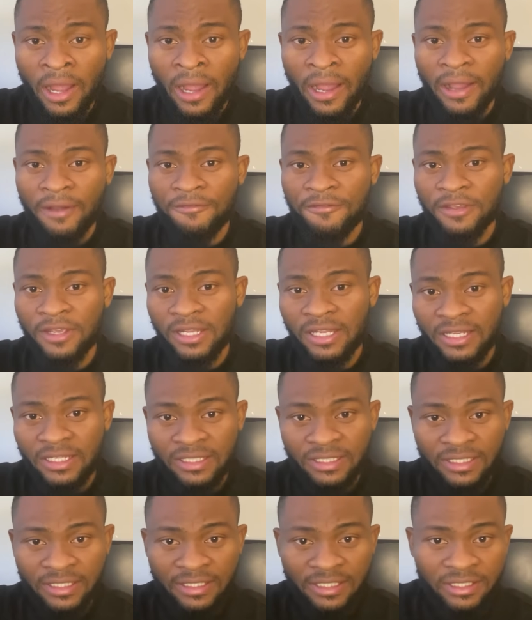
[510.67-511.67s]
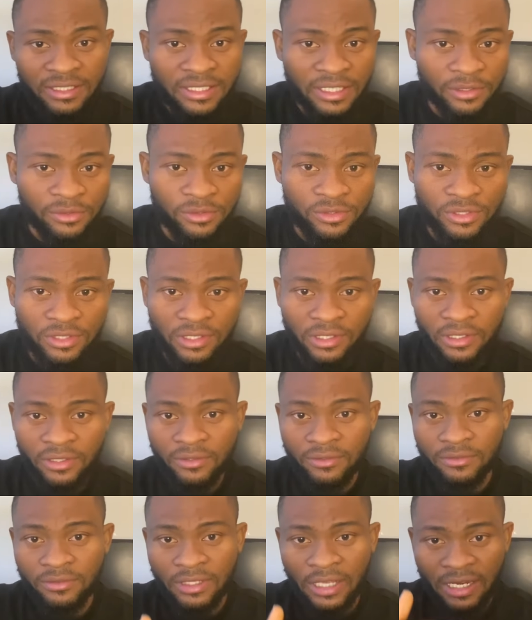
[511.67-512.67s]
fill in the details
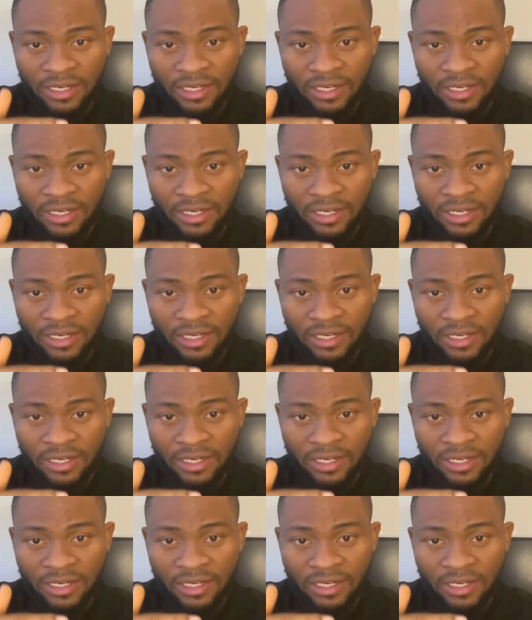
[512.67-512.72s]
that